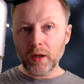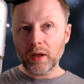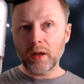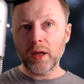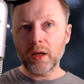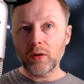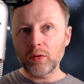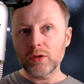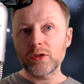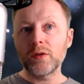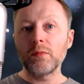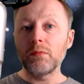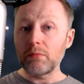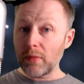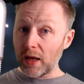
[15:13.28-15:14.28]
And Craig
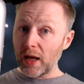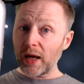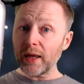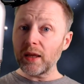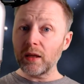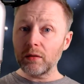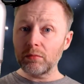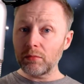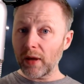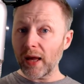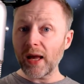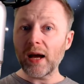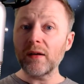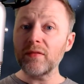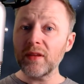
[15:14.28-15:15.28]
goes, may I?
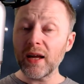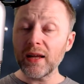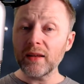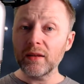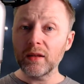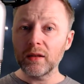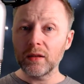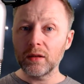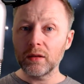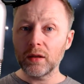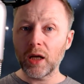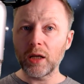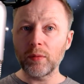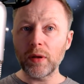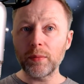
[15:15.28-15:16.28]
May I have that?
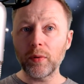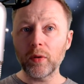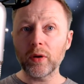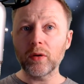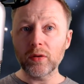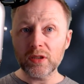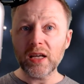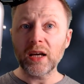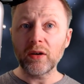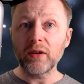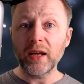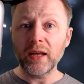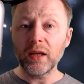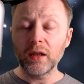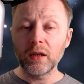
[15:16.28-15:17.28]
And the wee boy goes, aye,
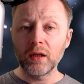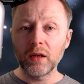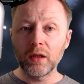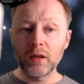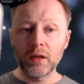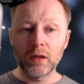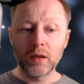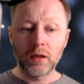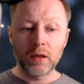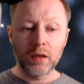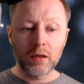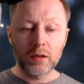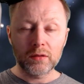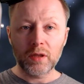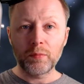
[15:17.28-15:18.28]
alright.
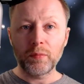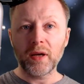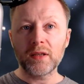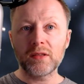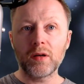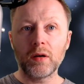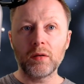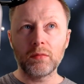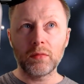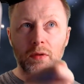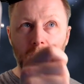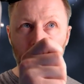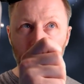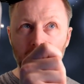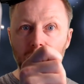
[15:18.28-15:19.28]
So he picks it up
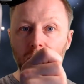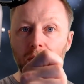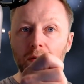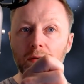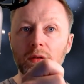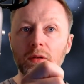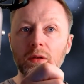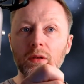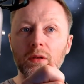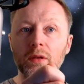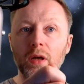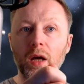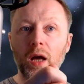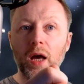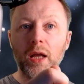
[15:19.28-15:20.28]
like a conductor,
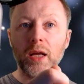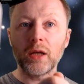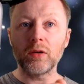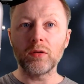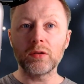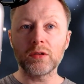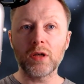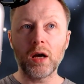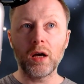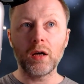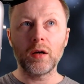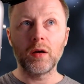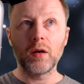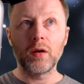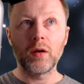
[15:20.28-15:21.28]
and he goes
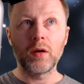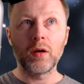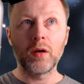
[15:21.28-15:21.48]
like that.